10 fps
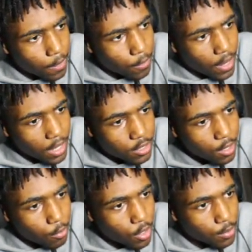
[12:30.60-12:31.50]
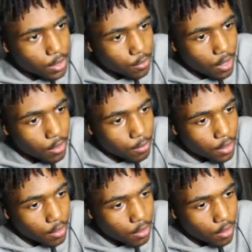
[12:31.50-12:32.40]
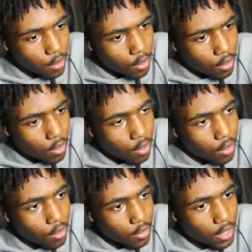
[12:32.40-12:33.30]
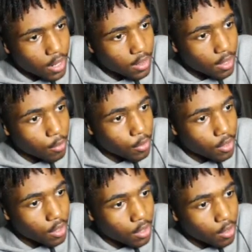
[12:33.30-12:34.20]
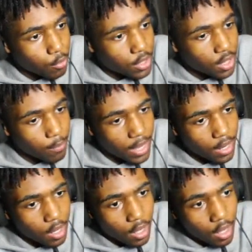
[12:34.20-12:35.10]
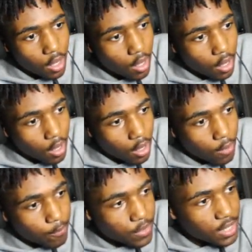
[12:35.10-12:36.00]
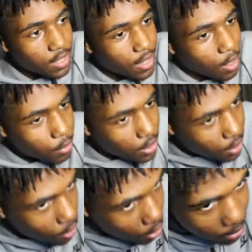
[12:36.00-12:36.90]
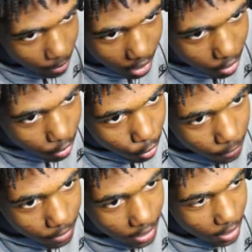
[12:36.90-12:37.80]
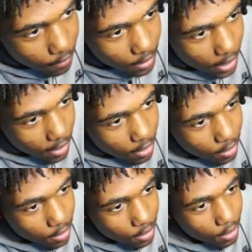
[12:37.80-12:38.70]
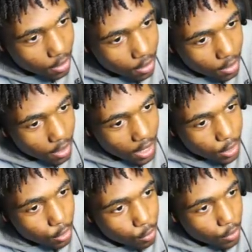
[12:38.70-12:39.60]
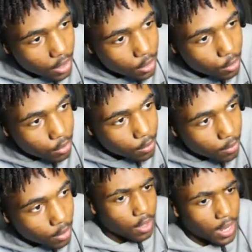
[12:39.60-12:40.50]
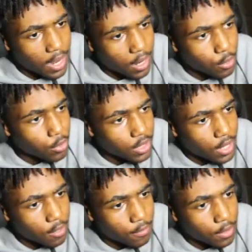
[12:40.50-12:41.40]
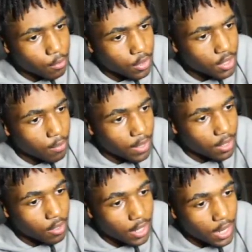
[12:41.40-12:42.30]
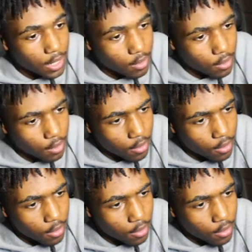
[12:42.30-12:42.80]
Okay, I just gotta watch my surroundings, bro. Okay, not that one. What's up, man? See, that one saw me, but I don't know if it even cares. I just don't run into him. I gotta do this carefully. What's up, man? You're an idiot.